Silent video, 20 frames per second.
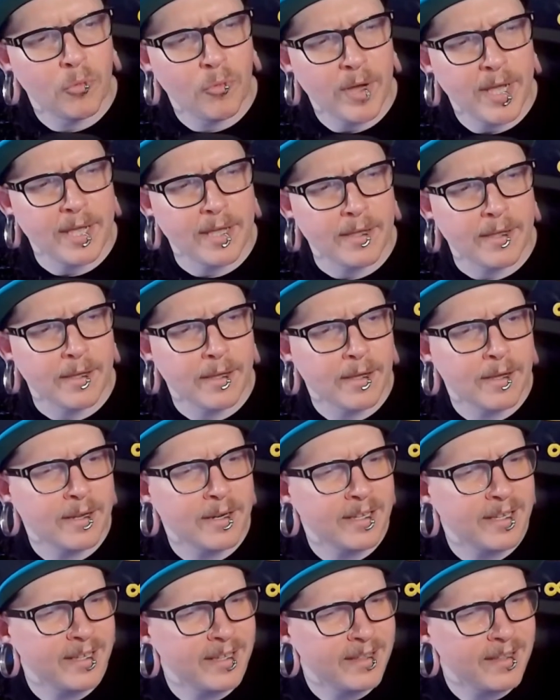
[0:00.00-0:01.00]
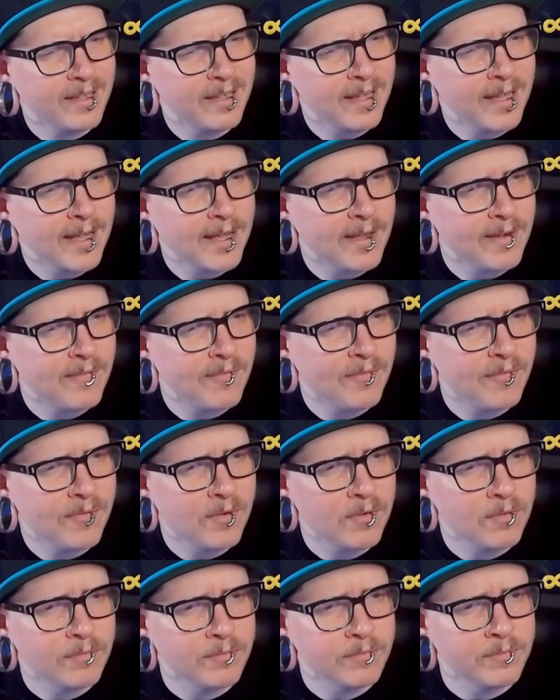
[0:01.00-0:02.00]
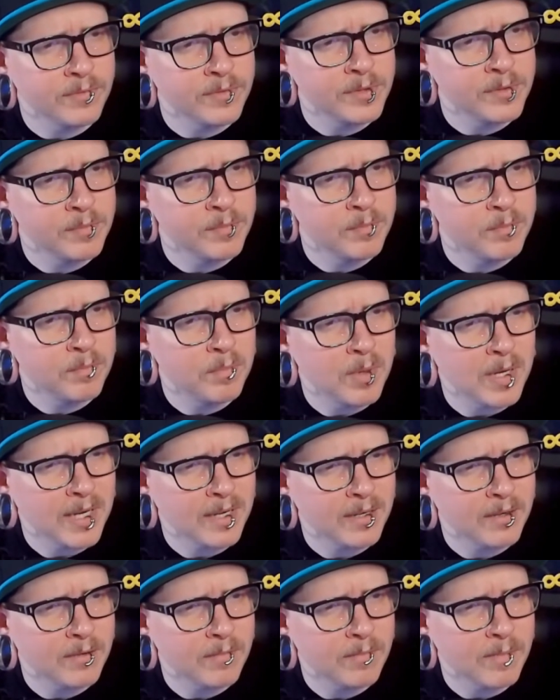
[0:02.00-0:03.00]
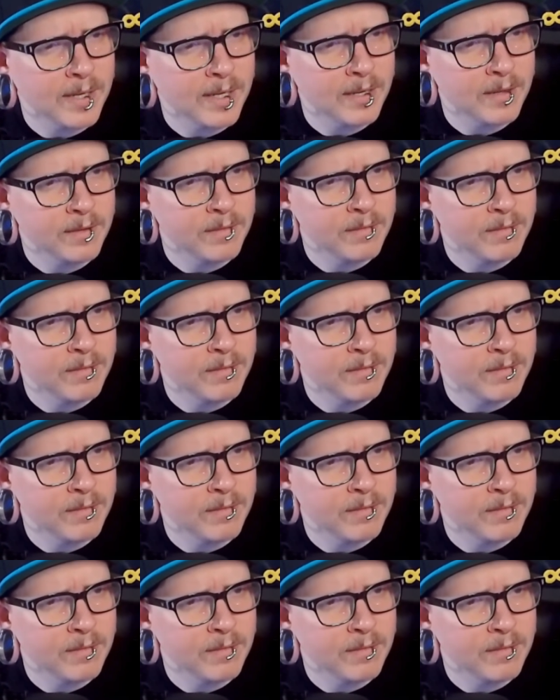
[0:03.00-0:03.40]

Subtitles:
wait, how did I get the headphones back on my...